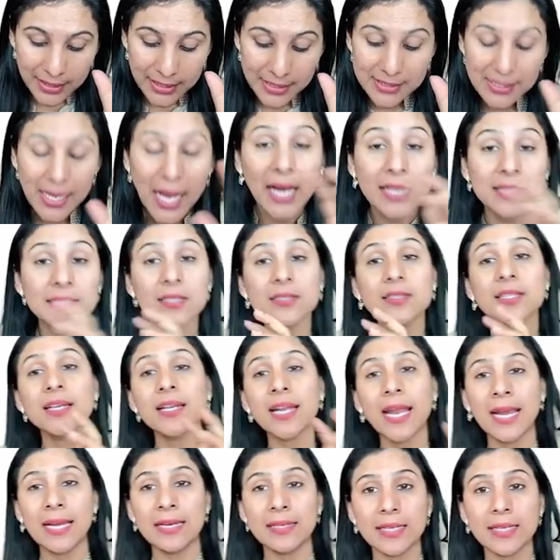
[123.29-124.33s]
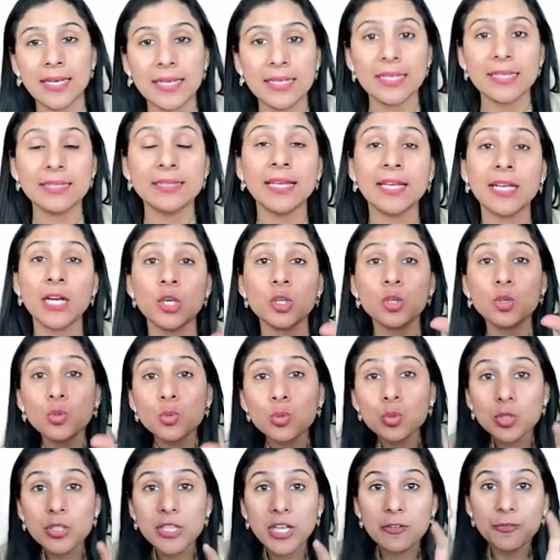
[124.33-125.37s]
is another entity there are
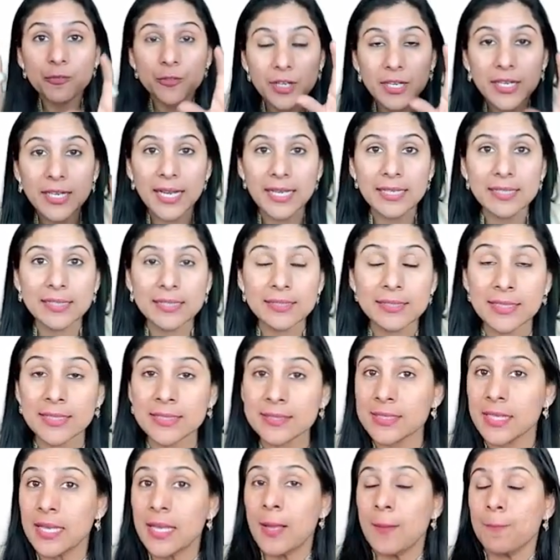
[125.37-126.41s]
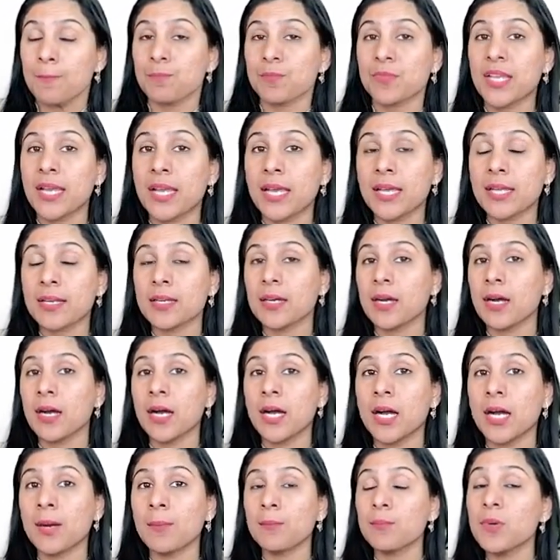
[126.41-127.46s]
two different entities There
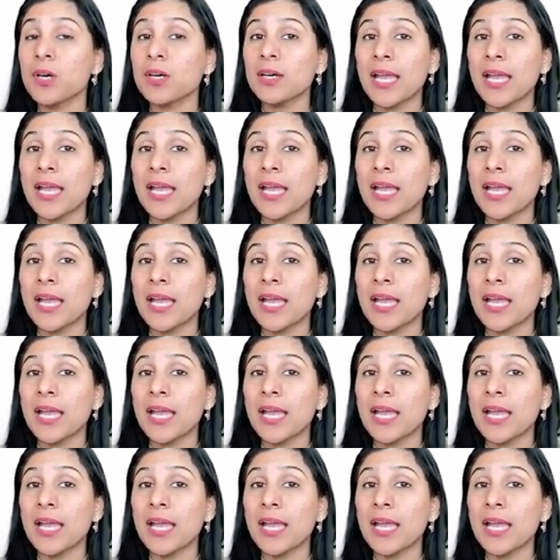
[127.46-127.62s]
uh,